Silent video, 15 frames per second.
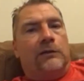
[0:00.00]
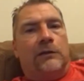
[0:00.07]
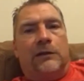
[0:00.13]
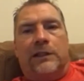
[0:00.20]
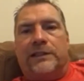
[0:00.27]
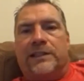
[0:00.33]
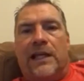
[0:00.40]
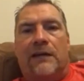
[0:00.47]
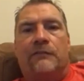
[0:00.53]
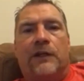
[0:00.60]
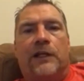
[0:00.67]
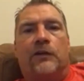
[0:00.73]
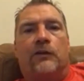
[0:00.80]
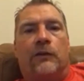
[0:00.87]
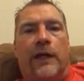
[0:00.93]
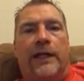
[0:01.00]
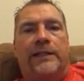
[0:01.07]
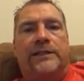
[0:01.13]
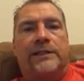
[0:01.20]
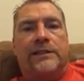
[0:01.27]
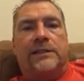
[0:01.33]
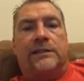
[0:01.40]
let's have a
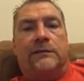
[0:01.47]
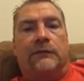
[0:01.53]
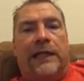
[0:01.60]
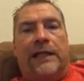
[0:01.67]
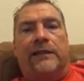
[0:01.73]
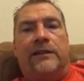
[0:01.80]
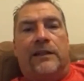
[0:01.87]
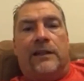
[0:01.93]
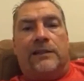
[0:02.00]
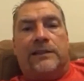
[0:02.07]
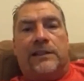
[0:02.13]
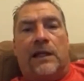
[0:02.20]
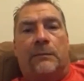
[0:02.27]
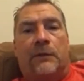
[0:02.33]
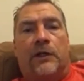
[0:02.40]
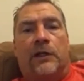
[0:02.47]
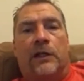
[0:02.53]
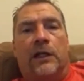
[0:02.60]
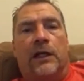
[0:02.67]
great end of the summer.